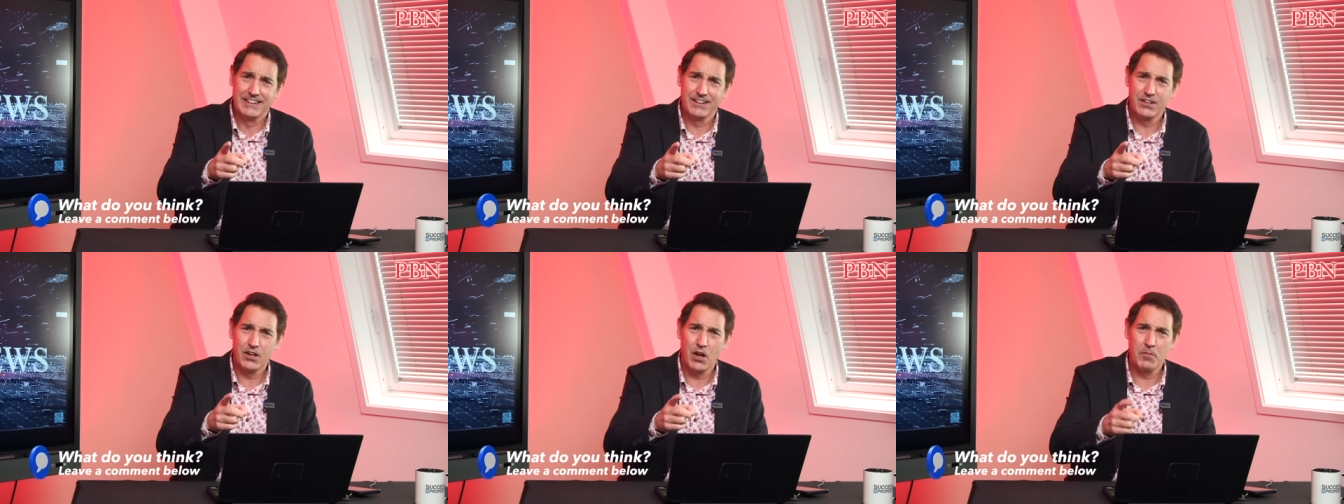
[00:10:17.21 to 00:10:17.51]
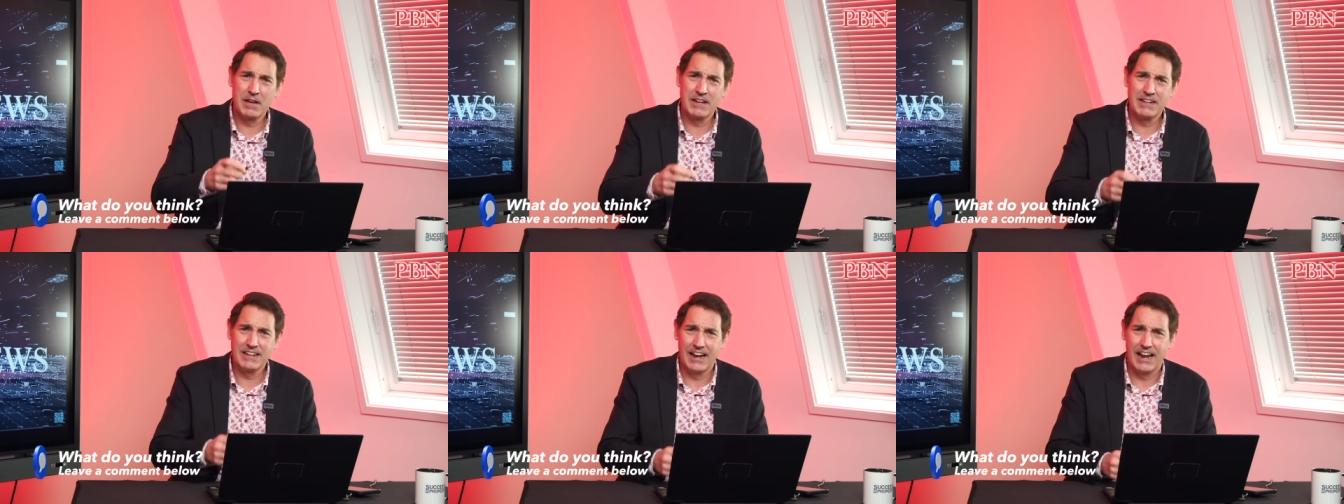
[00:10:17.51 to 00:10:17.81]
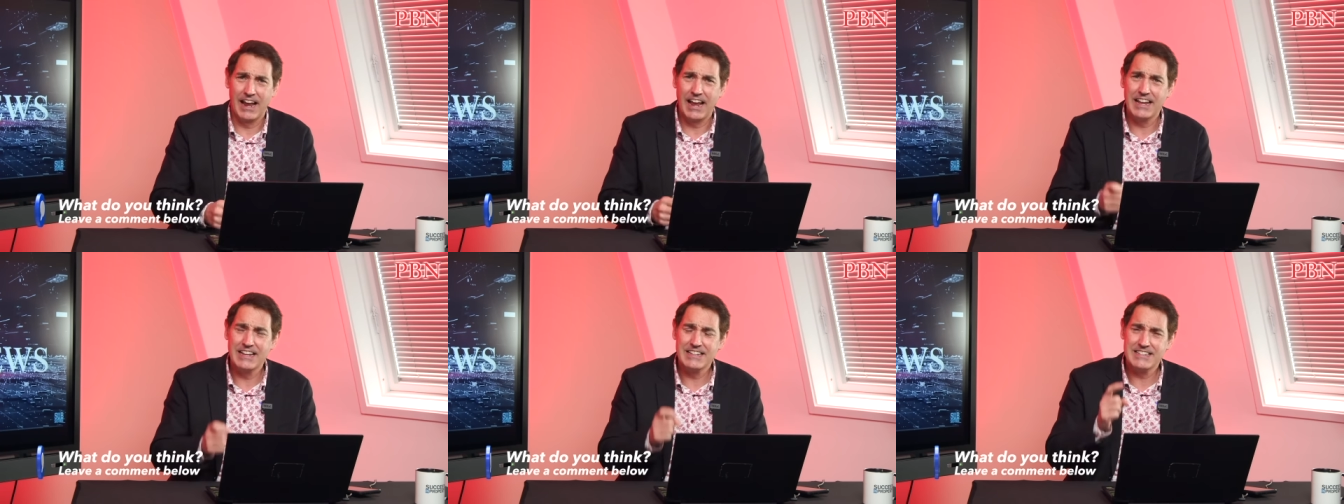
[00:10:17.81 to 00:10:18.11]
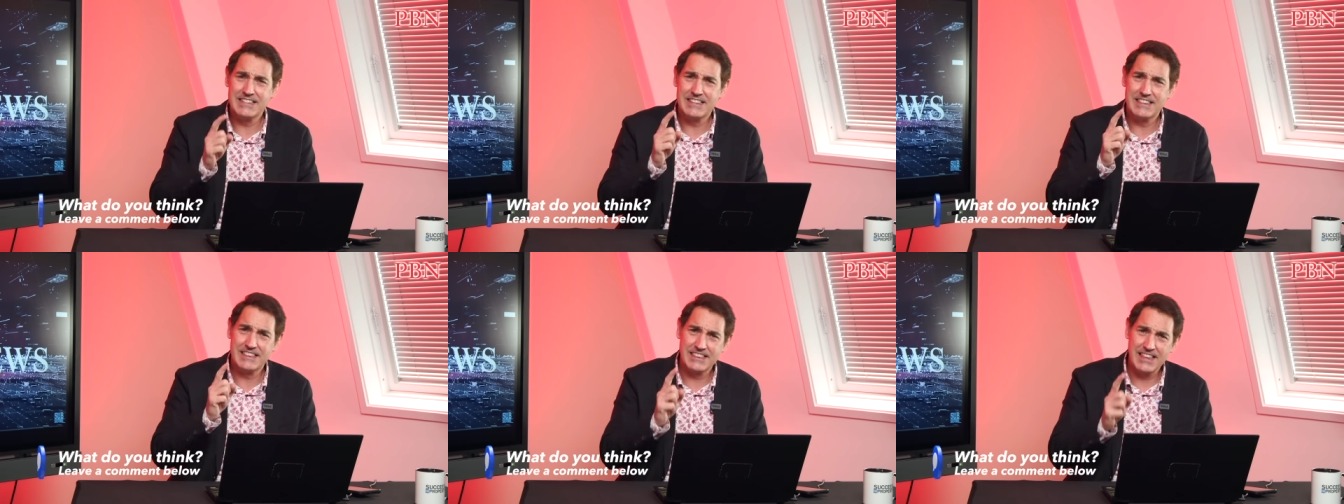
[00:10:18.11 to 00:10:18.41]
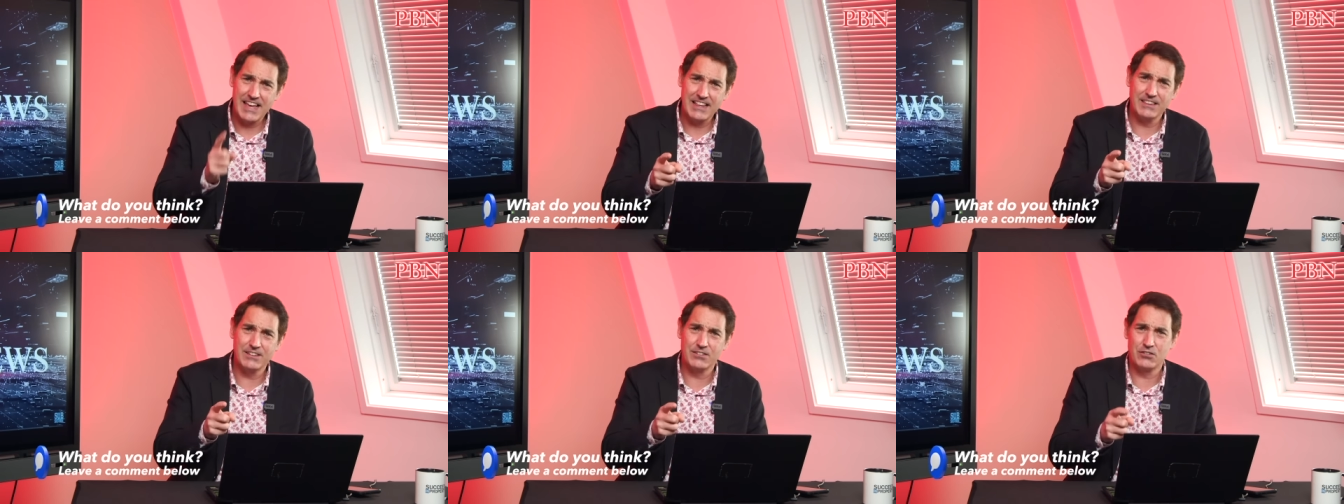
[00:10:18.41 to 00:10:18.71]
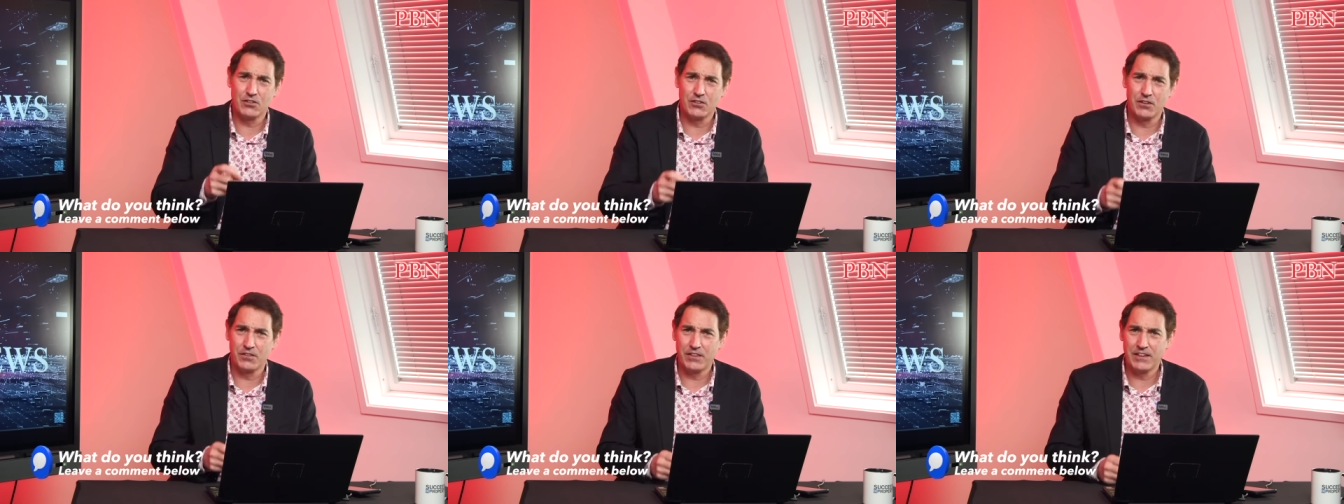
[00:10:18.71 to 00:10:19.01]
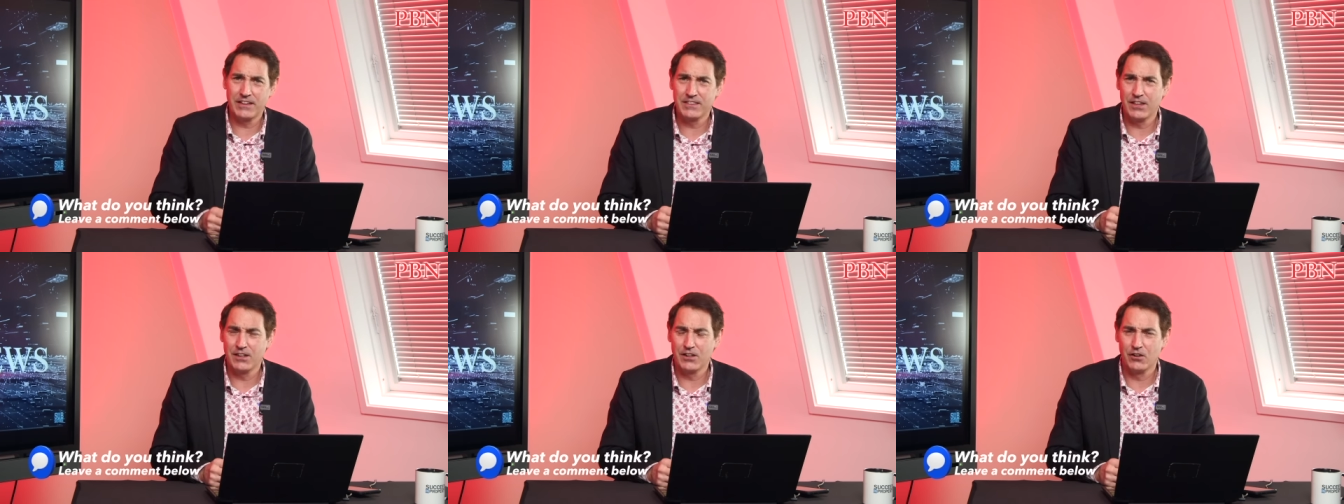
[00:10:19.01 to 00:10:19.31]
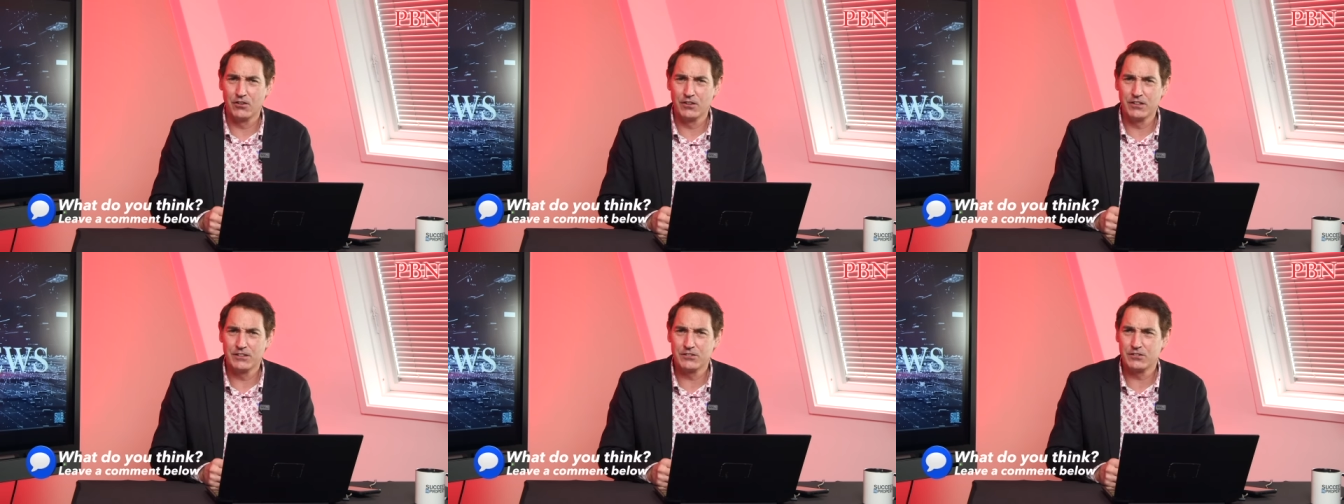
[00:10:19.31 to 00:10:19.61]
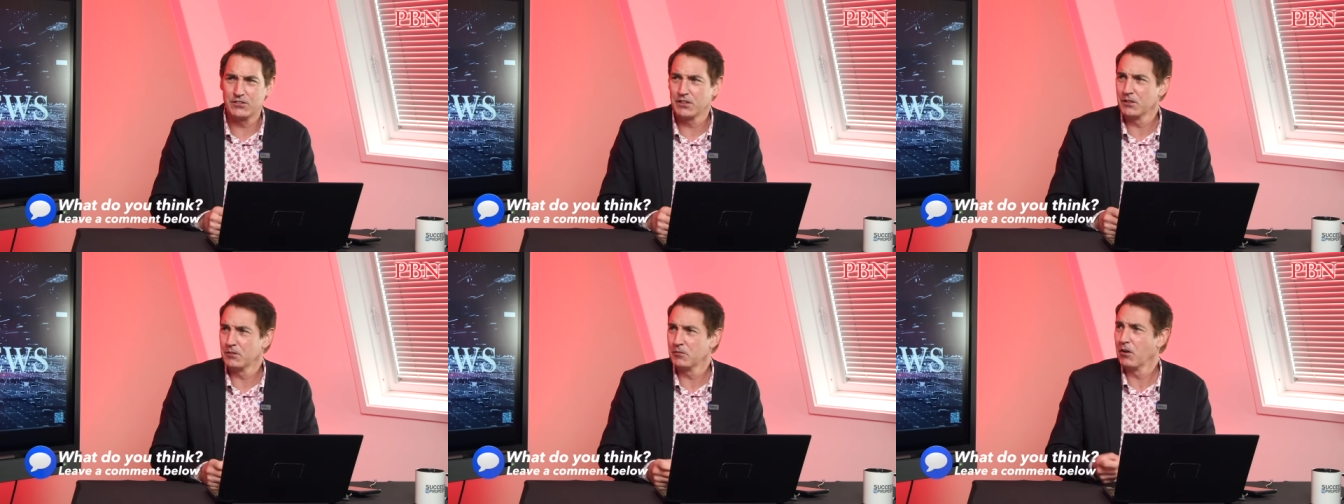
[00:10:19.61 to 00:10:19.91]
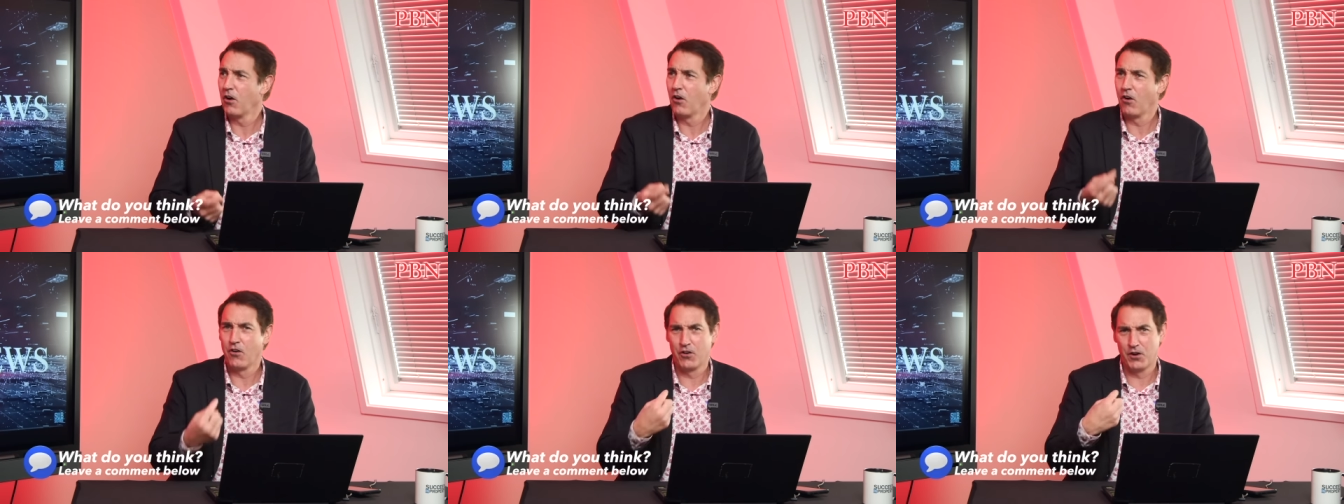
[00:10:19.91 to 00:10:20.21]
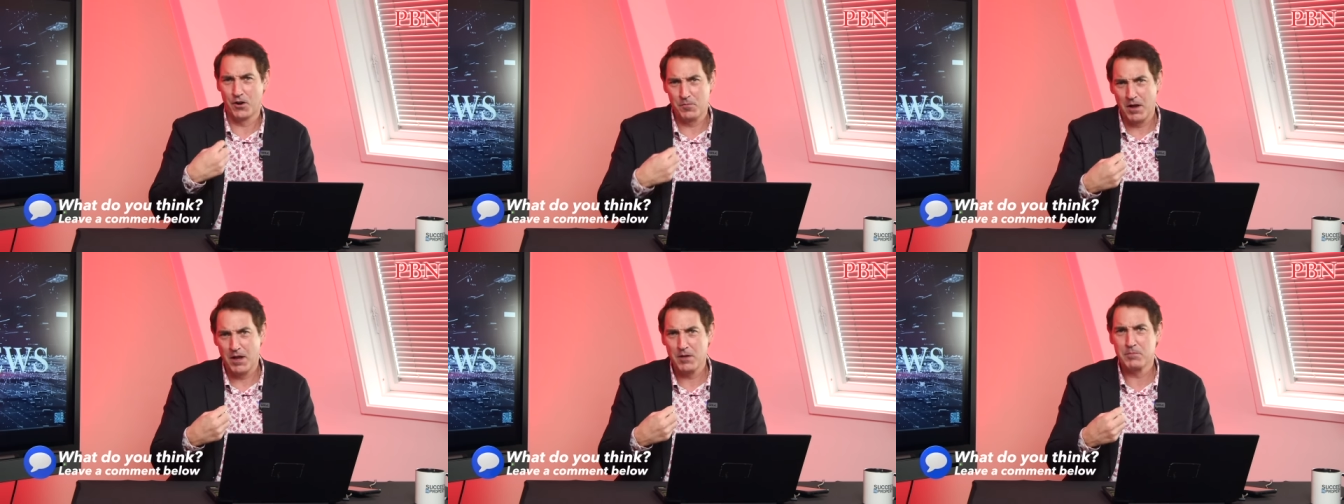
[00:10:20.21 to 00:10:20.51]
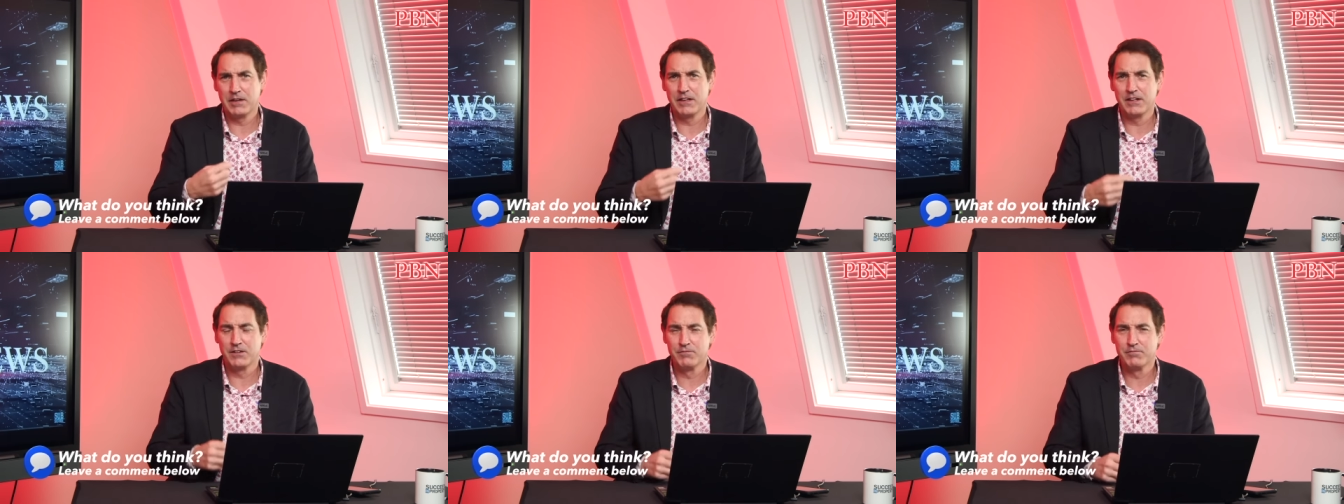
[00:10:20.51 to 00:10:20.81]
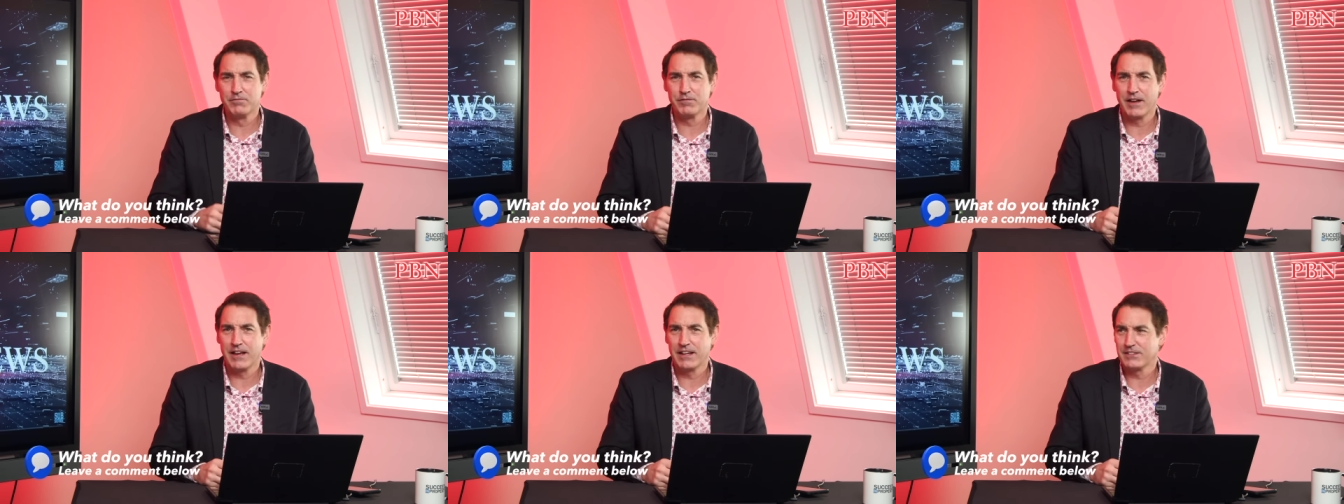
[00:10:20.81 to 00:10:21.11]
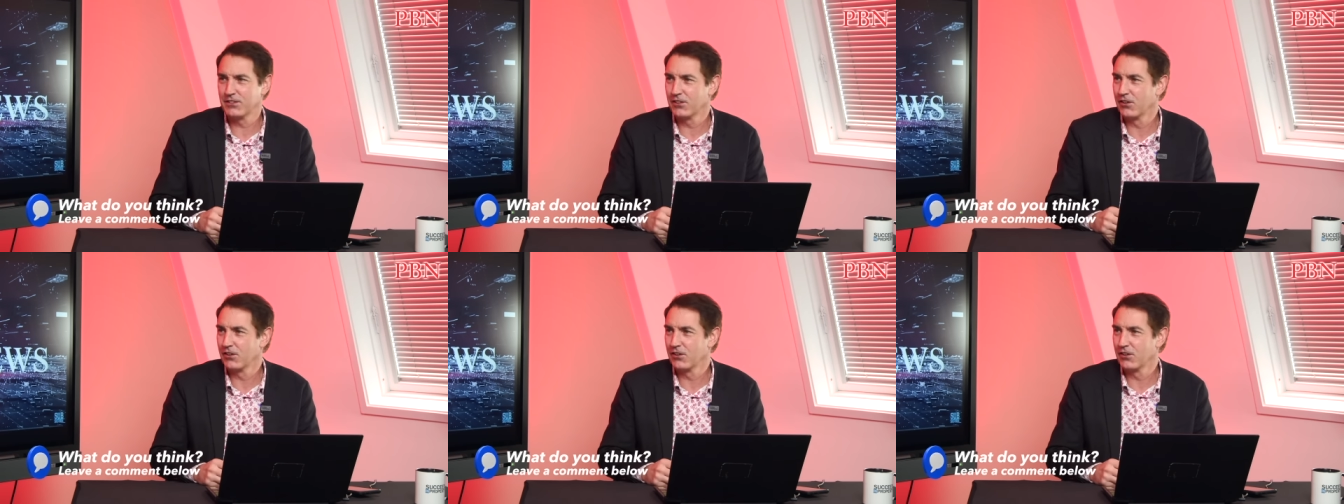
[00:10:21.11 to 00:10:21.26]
comment is that the sort of thing that lawyers do, or am I being unfair to